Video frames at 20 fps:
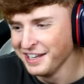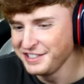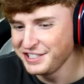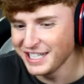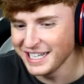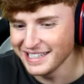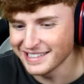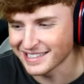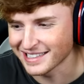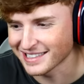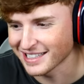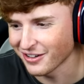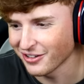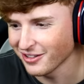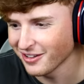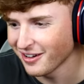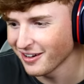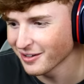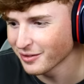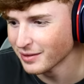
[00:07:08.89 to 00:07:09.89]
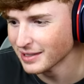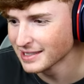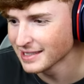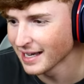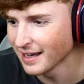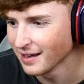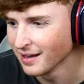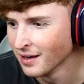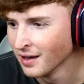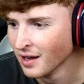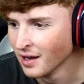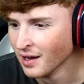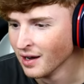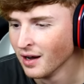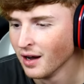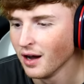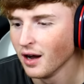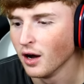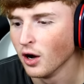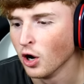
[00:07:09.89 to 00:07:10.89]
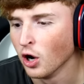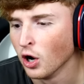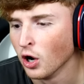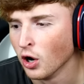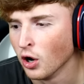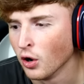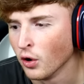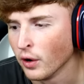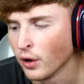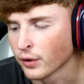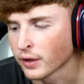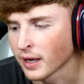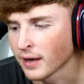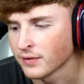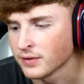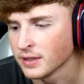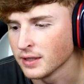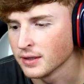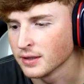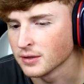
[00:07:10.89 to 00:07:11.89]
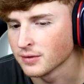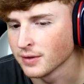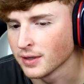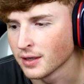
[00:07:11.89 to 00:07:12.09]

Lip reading: Jesus, how long was that? Oh, okay, I've seen this